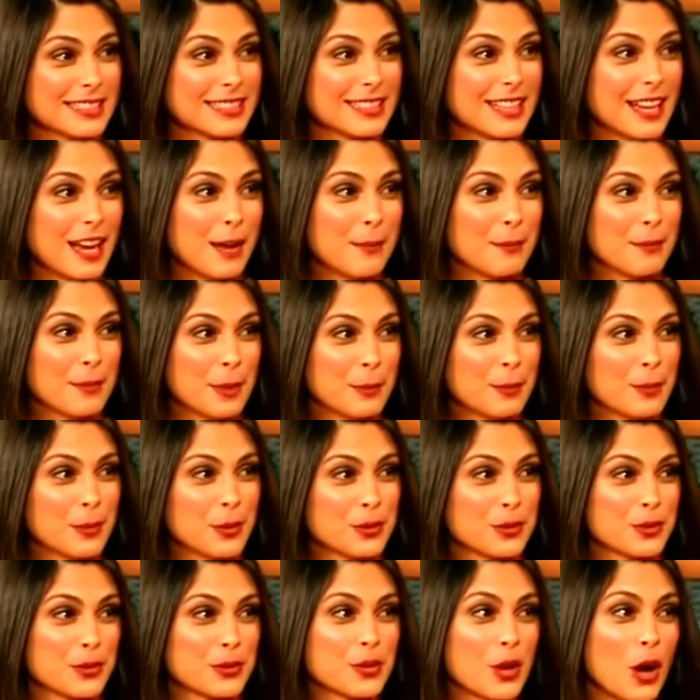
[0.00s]
um, the
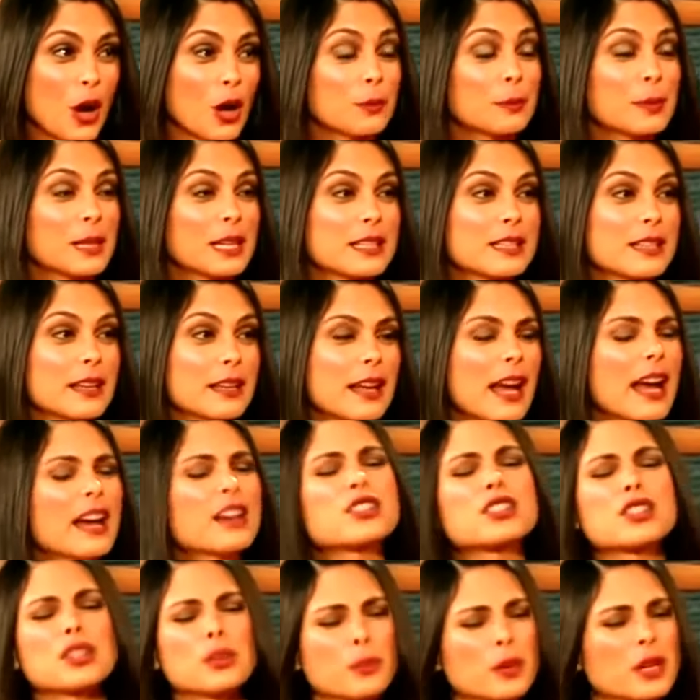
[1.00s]
producers called me and said,
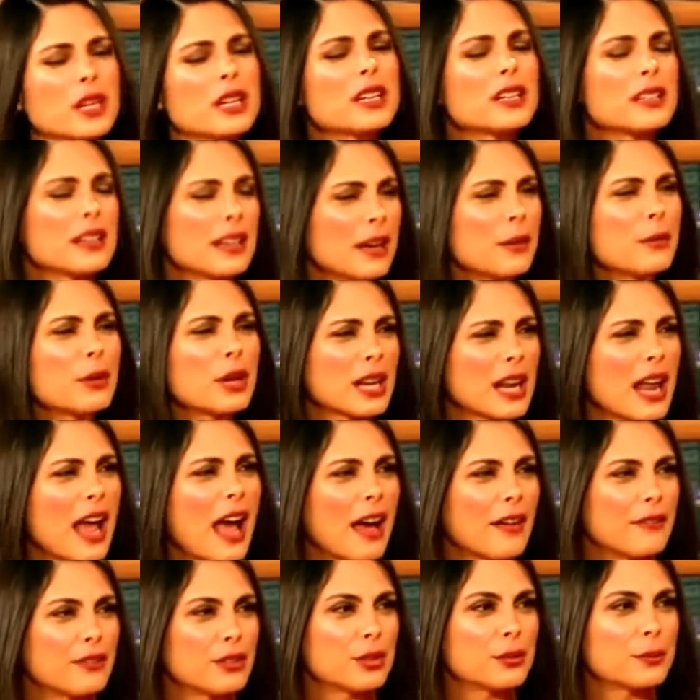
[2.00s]
actually, we're going to we're gonna
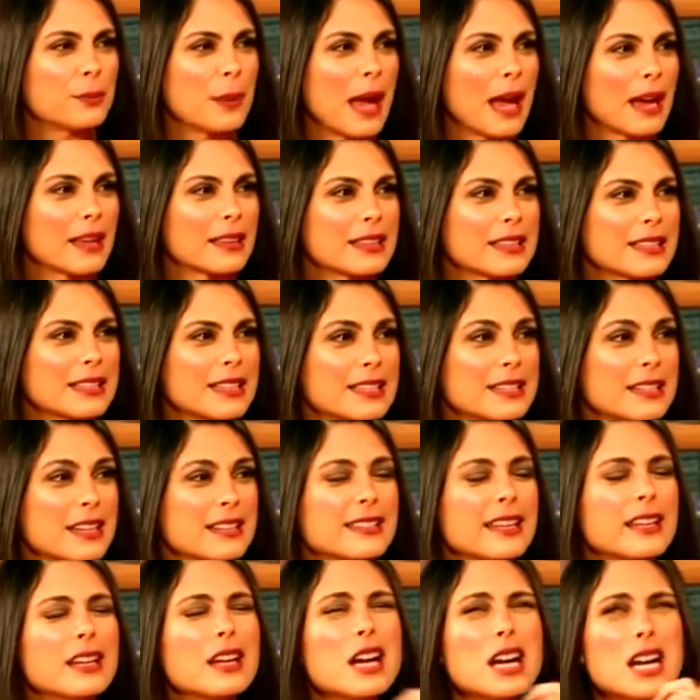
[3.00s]
have you back this season. I
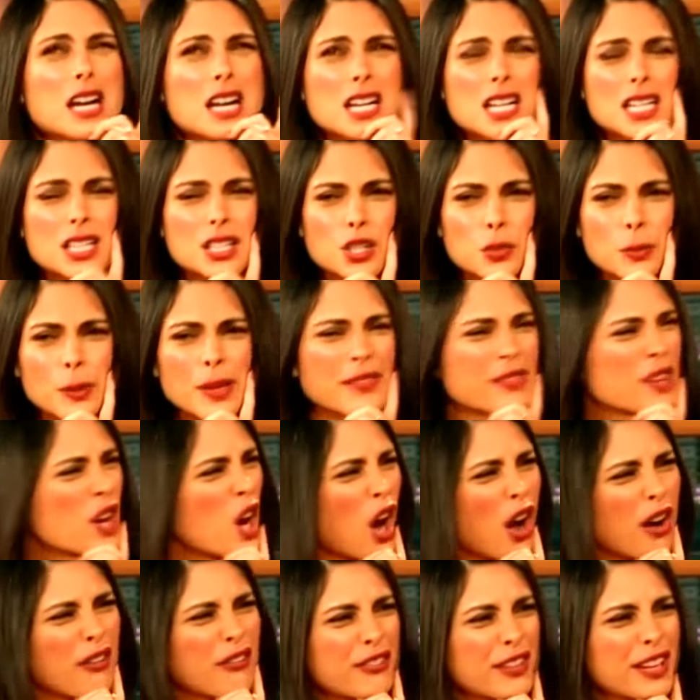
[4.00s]
said, should we have
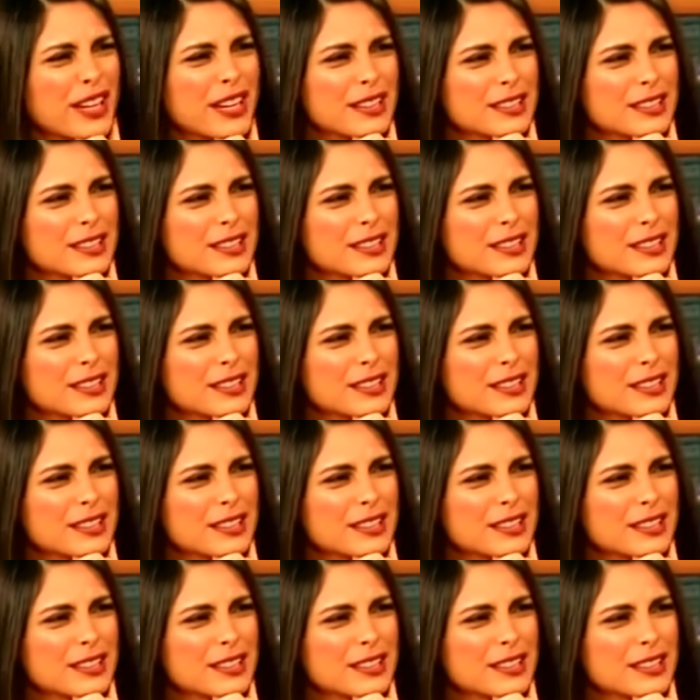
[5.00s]
coffee